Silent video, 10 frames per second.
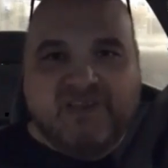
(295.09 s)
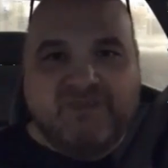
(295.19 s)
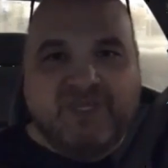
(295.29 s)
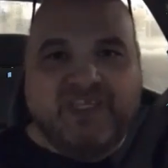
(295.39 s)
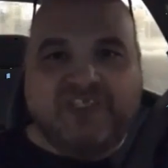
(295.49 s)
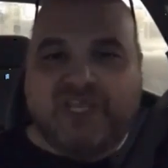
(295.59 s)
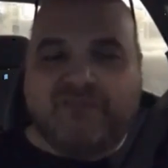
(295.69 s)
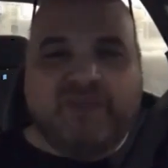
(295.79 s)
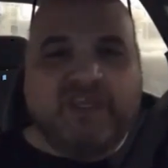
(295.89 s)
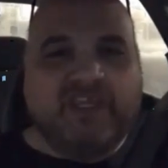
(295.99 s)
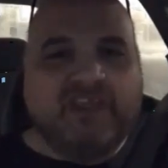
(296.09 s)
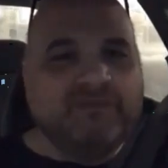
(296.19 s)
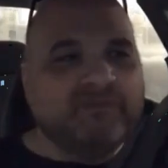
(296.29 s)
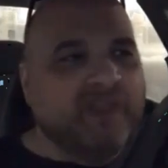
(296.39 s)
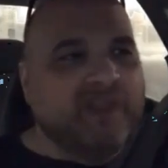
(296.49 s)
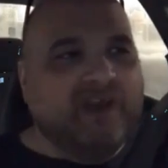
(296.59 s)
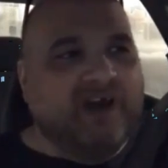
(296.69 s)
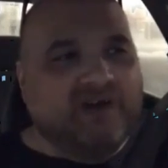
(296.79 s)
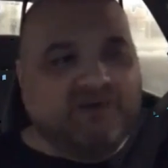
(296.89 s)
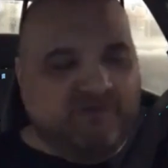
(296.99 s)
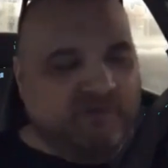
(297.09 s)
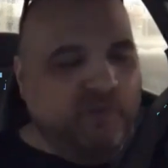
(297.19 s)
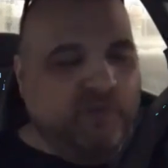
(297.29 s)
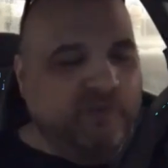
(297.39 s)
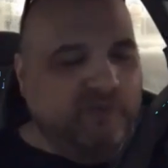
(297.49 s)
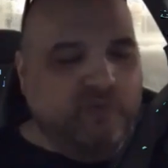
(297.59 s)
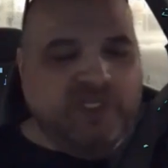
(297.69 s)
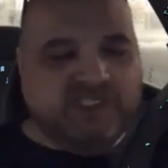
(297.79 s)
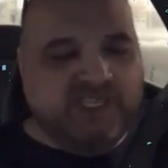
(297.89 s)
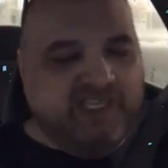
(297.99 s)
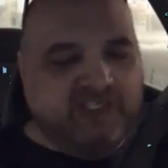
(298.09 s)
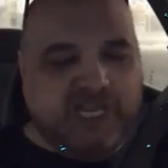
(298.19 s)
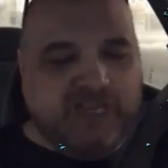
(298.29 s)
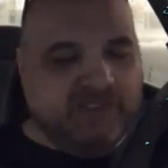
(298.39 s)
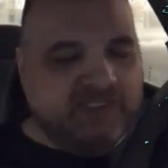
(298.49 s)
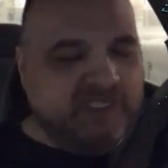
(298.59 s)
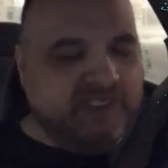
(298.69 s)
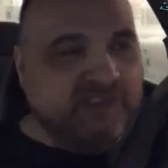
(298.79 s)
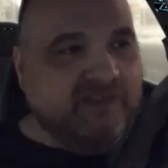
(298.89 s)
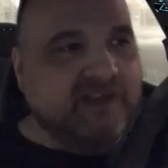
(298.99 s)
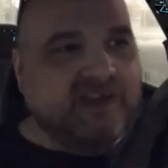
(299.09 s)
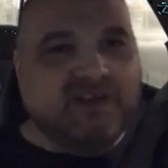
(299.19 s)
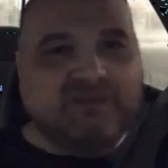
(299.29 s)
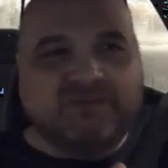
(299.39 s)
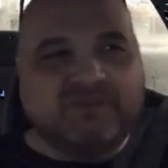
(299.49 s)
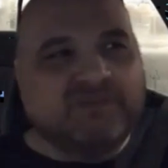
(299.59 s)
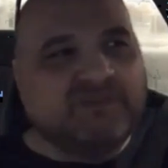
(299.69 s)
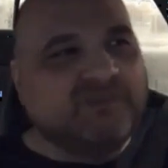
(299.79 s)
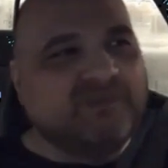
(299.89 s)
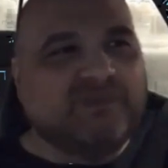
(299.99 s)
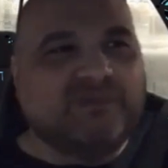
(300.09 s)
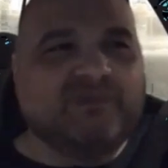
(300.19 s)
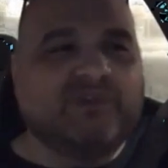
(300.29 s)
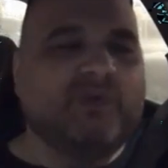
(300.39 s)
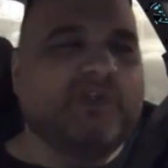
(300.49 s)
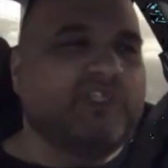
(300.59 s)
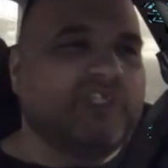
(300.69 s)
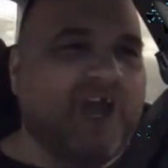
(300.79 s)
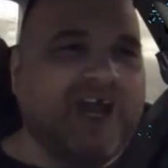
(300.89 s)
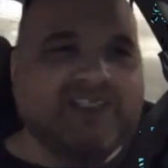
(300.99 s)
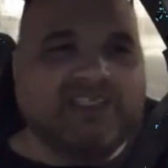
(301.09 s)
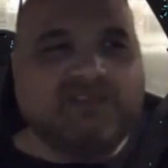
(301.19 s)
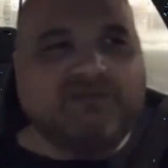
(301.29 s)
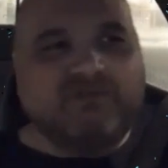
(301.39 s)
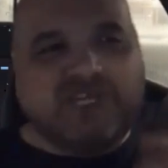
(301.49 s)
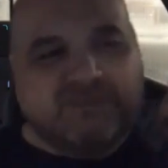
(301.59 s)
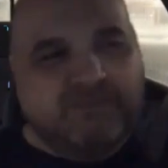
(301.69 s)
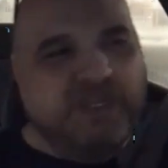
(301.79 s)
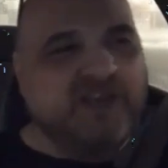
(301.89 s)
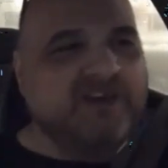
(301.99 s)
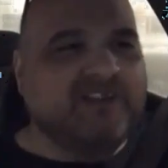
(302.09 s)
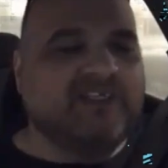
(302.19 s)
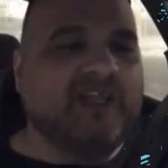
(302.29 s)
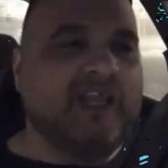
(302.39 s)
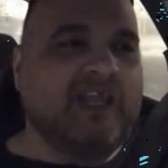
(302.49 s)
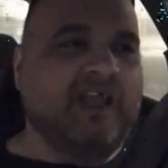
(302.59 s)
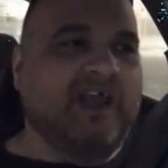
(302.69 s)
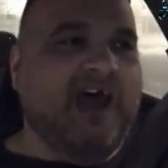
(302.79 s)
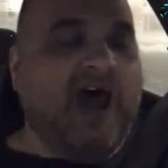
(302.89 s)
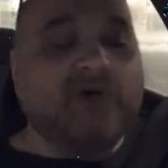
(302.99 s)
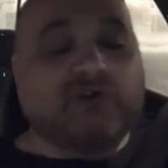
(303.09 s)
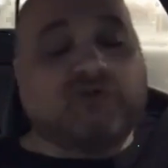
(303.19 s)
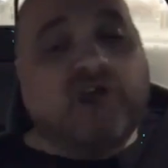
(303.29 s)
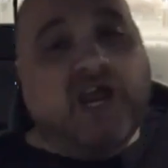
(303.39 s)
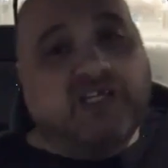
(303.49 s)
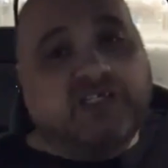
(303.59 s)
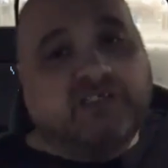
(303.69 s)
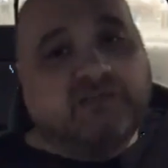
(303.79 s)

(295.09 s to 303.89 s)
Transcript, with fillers: me jp uh, whiskey jameson uh, doing shots and drinking beers and i was trashed